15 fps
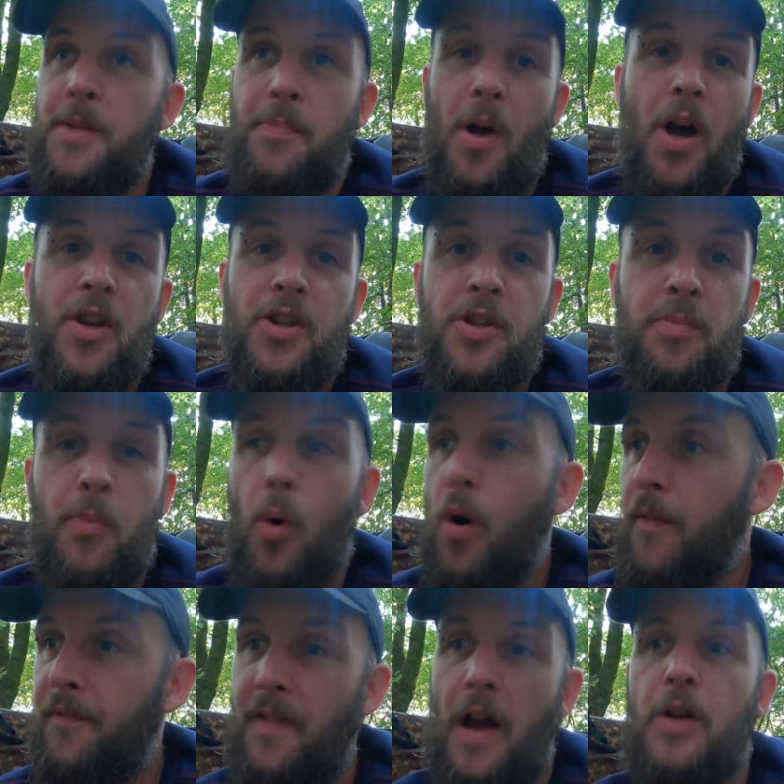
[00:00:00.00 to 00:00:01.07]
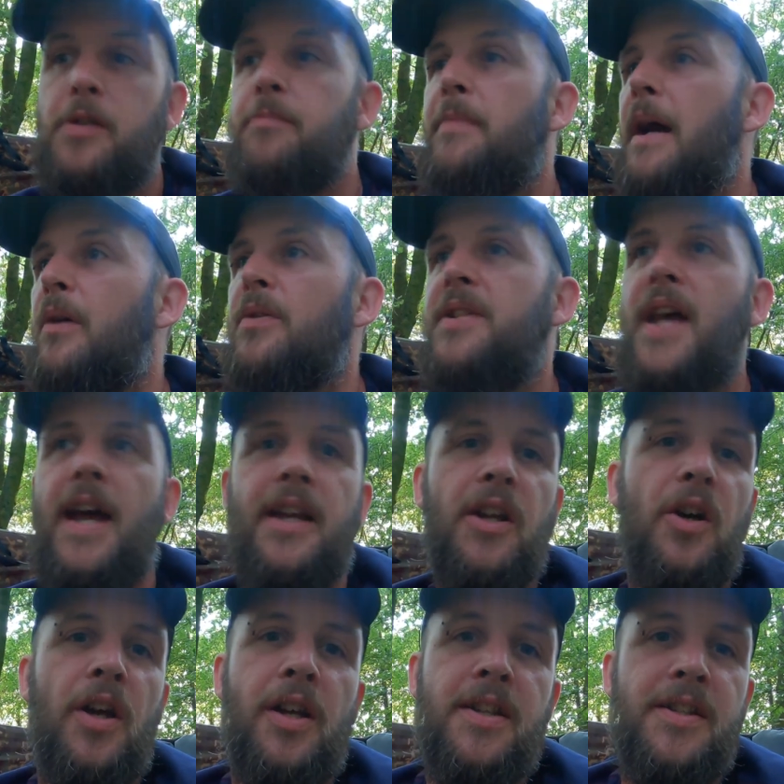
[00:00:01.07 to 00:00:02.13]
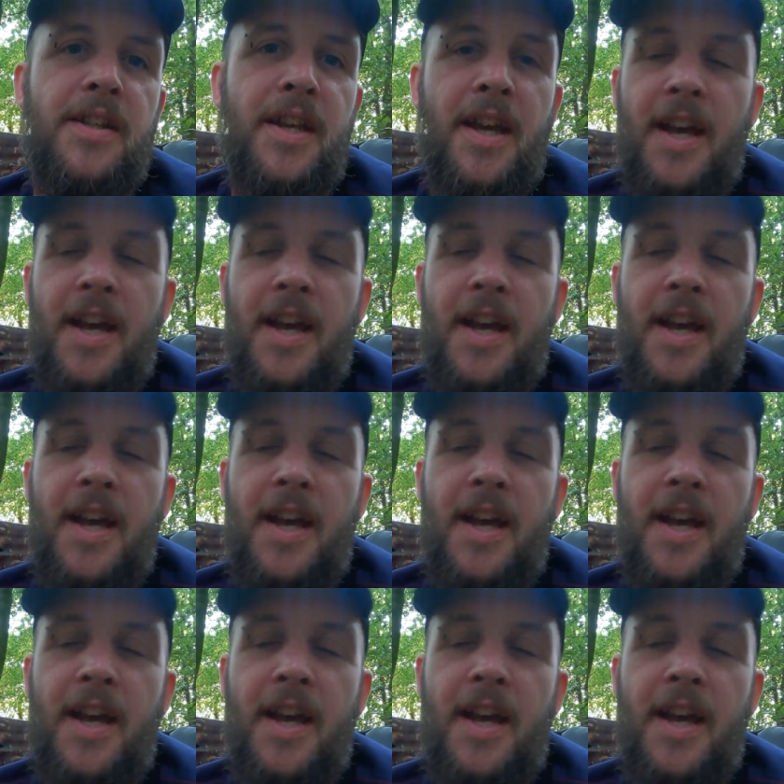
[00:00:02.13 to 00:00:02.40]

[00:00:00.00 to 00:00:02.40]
person's bought a £1,000 tent and